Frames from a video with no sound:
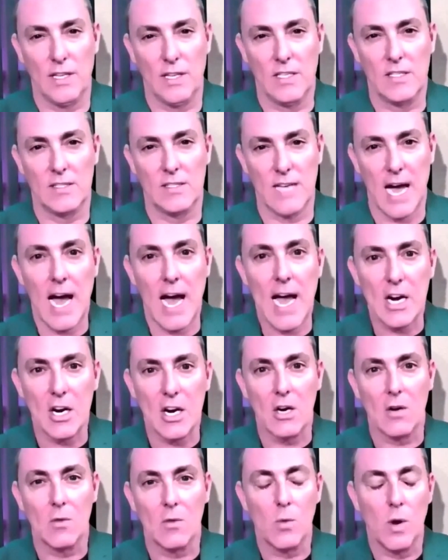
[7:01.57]

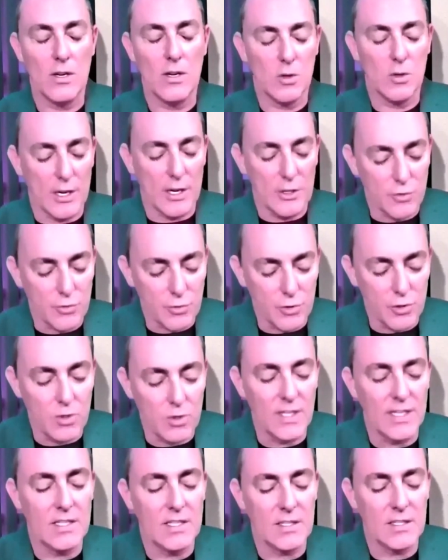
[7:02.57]
desire? What do I
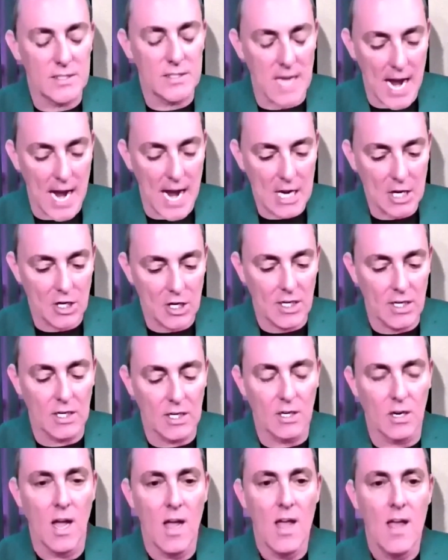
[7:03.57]
truly desire
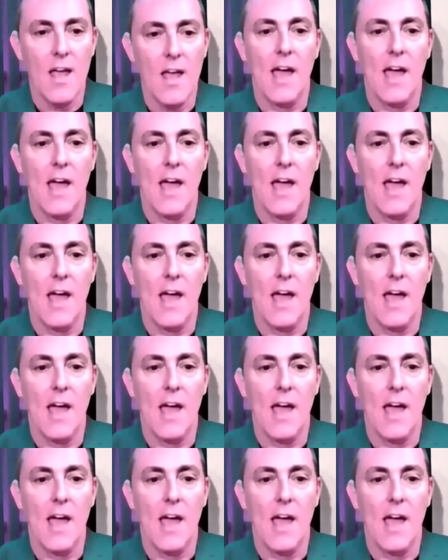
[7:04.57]
here?